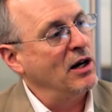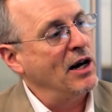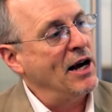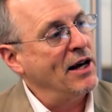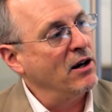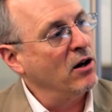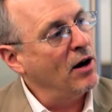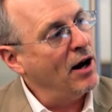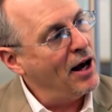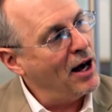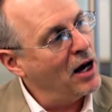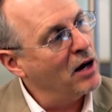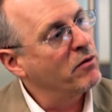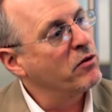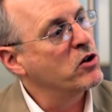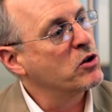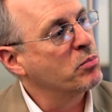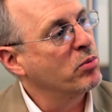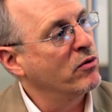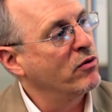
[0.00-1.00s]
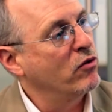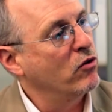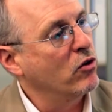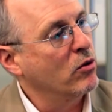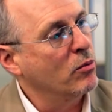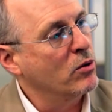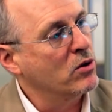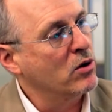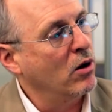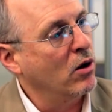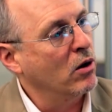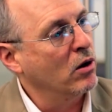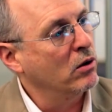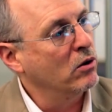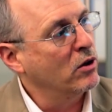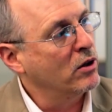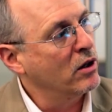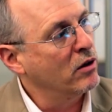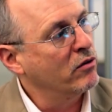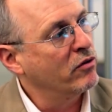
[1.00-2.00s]
and our average performers are
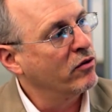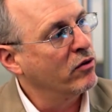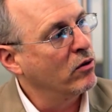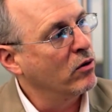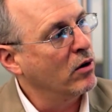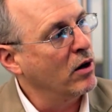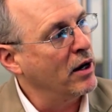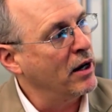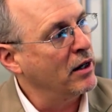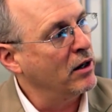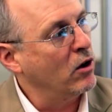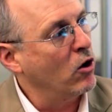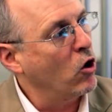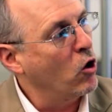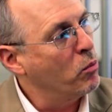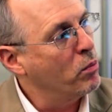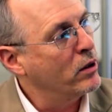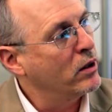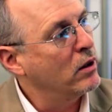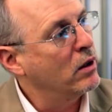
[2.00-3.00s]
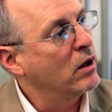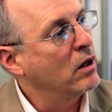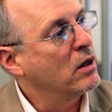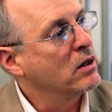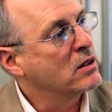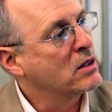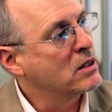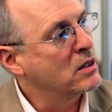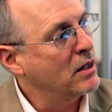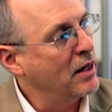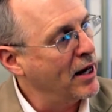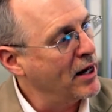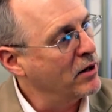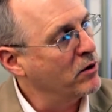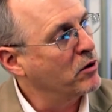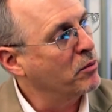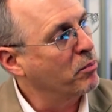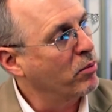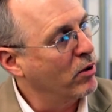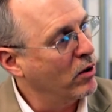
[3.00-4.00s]
looking for an open
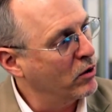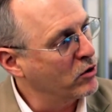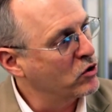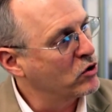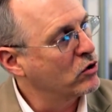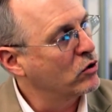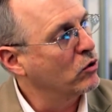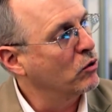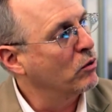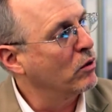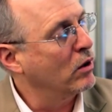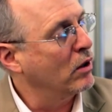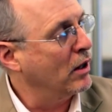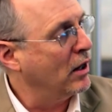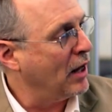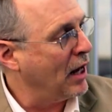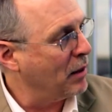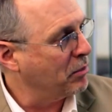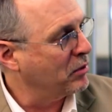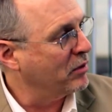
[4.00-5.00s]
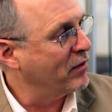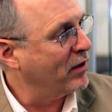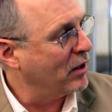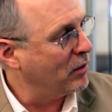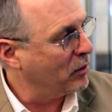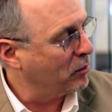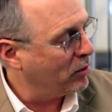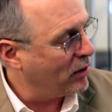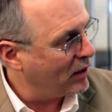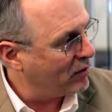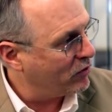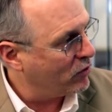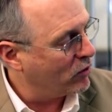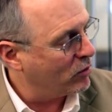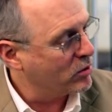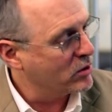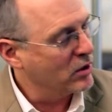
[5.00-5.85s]
standard approach to app development platforms.